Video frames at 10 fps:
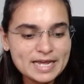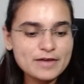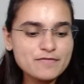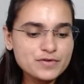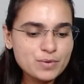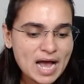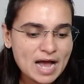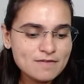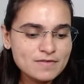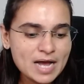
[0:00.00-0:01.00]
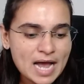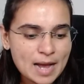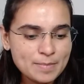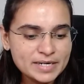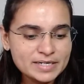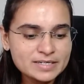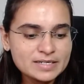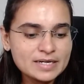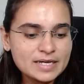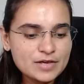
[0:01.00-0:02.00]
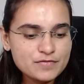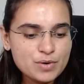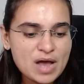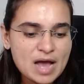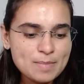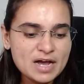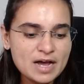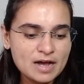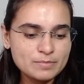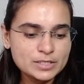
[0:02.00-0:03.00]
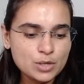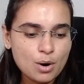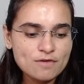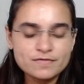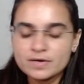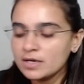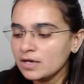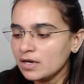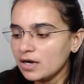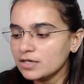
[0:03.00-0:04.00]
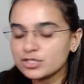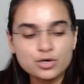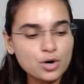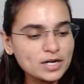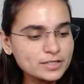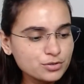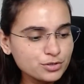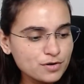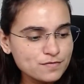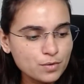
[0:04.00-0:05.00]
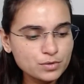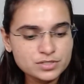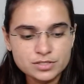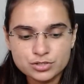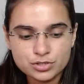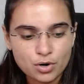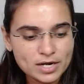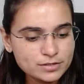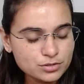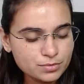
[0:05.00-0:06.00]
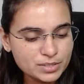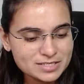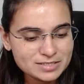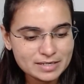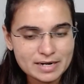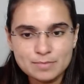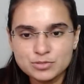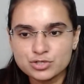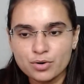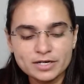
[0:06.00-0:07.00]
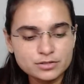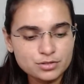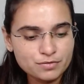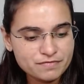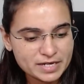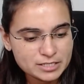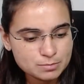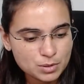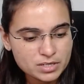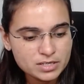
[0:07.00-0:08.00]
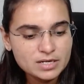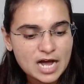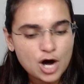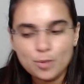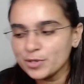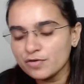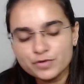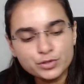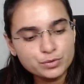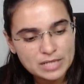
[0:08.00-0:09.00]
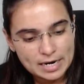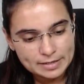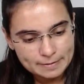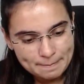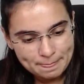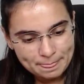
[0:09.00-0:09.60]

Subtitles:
if you have a habit of scrolling through your phones, scrolling through Instagram, scrolling through Facebook, how many of you do that?